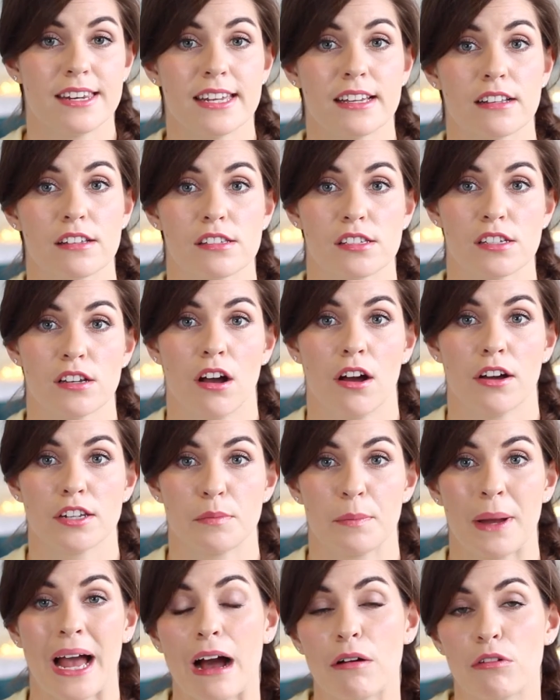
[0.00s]
Neal's Yard
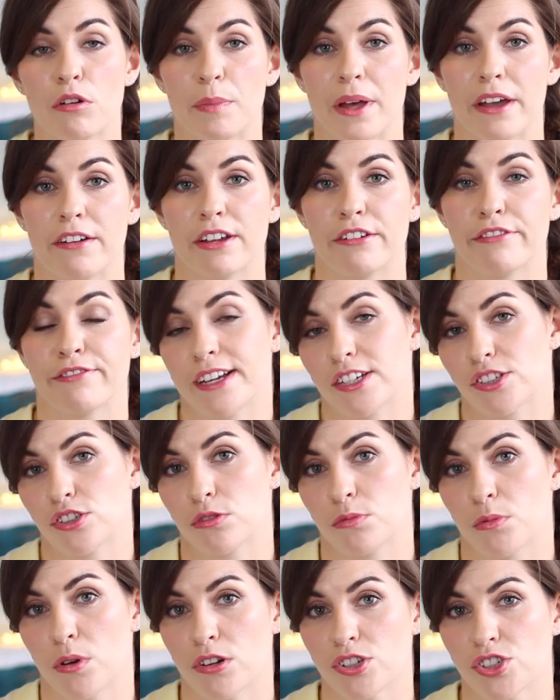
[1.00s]
Powerberry
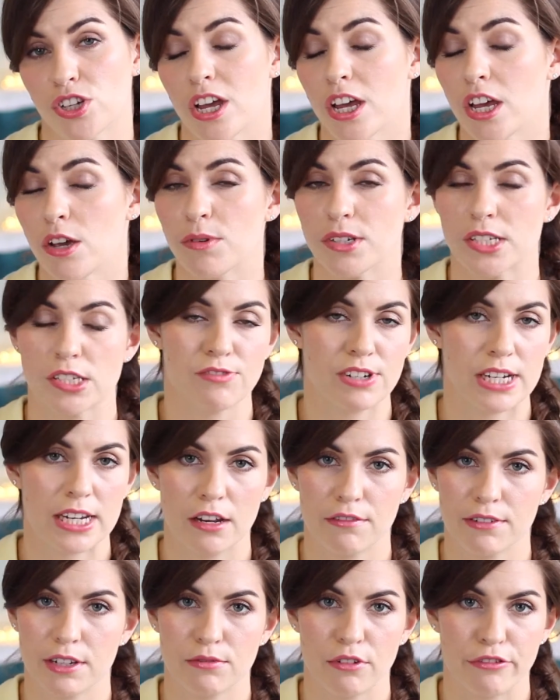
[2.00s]
facial wash, which is a really
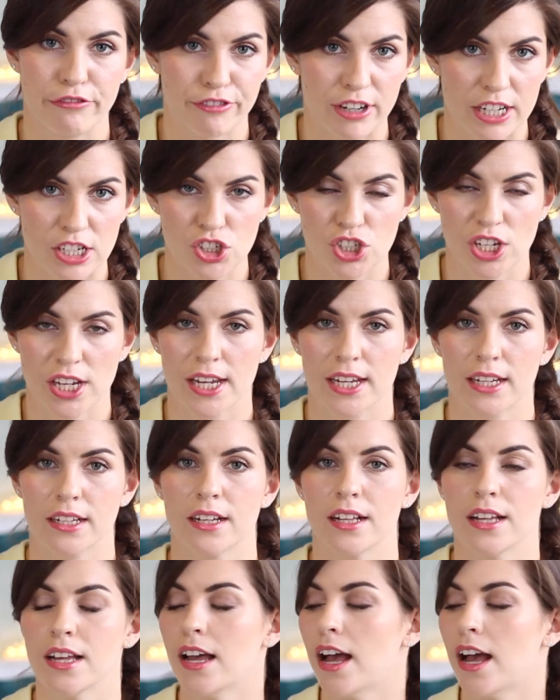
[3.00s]
lovely refreshing